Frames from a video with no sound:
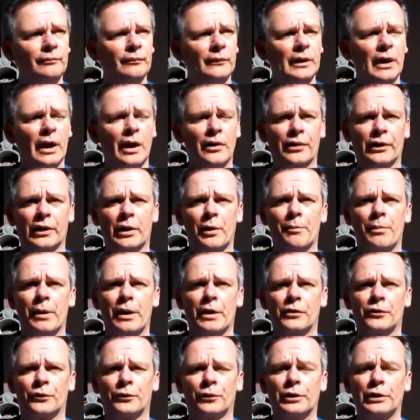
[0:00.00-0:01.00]
I think I'm
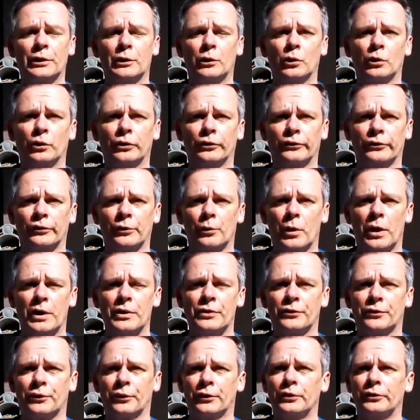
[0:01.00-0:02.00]
about 3/4 of the way
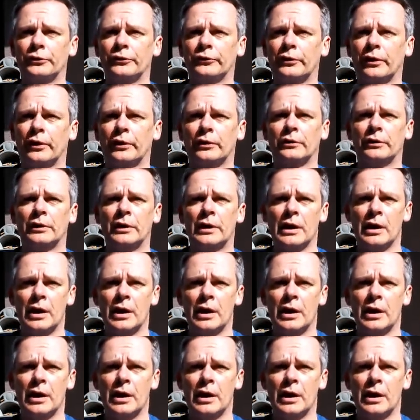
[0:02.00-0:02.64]
through, so